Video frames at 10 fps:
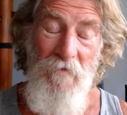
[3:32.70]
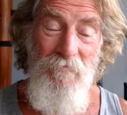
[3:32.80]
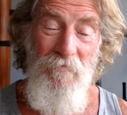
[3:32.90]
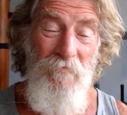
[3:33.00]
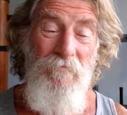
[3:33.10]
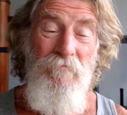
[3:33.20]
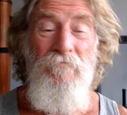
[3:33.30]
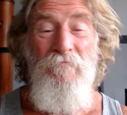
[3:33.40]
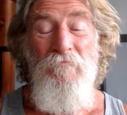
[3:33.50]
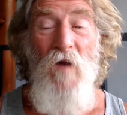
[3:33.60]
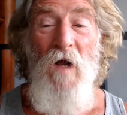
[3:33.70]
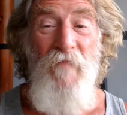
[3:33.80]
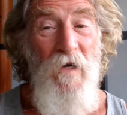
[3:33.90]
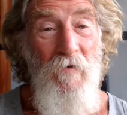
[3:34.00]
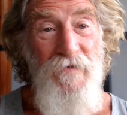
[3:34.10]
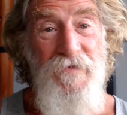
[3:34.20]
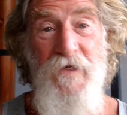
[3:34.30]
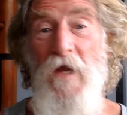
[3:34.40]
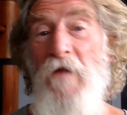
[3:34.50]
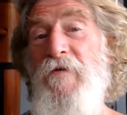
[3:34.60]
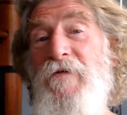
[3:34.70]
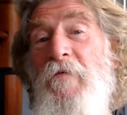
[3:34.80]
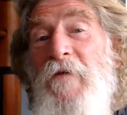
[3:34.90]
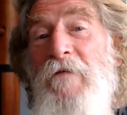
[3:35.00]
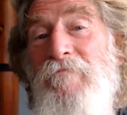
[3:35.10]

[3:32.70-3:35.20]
My parents gave it to me.